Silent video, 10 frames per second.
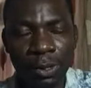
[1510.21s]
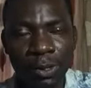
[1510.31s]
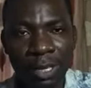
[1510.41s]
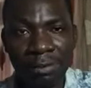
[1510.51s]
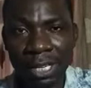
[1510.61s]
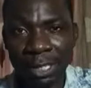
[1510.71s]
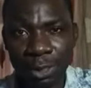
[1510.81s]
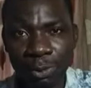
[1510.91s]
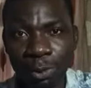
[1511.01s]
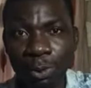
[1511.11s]

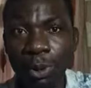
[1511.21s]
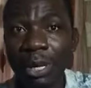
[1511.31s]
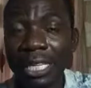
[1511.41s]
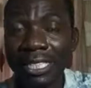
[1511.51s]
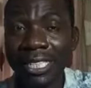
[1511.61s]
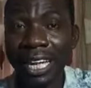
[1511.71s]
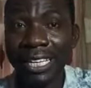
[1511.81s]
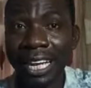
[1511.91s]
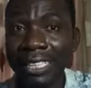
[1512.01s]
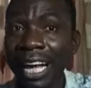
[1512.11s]
Revelation, we will understand
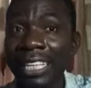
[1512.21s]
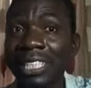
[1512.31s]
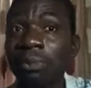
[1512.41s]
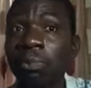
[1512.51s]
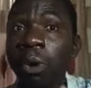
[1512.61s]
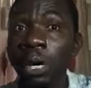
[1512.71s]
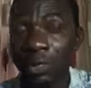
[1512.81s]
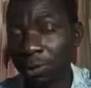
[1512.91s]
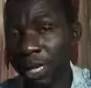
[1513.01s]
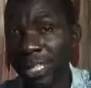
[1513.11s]
that at a point
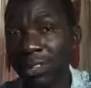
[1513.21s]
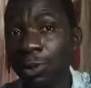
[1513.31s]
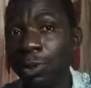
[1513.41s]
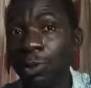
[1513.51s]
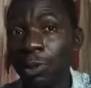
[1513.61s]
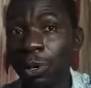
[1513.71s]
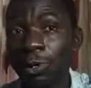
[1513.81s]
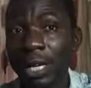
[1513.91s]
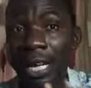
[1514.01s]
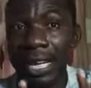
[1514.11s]
when the whole world
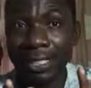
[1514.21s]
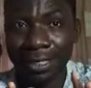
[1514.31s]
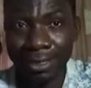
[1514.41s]
will end,